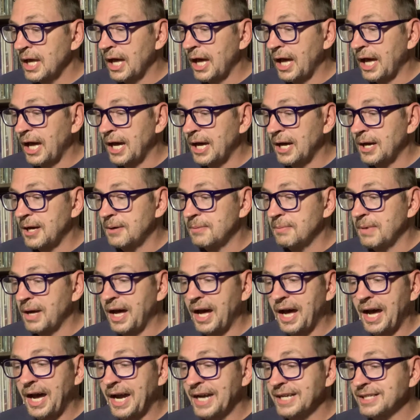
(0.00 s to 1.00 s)

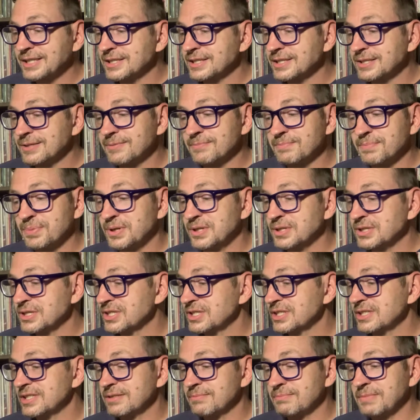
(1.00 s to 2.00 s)
I just
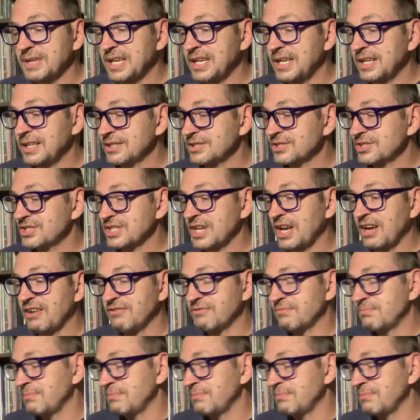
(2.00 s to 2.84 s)
push me, shove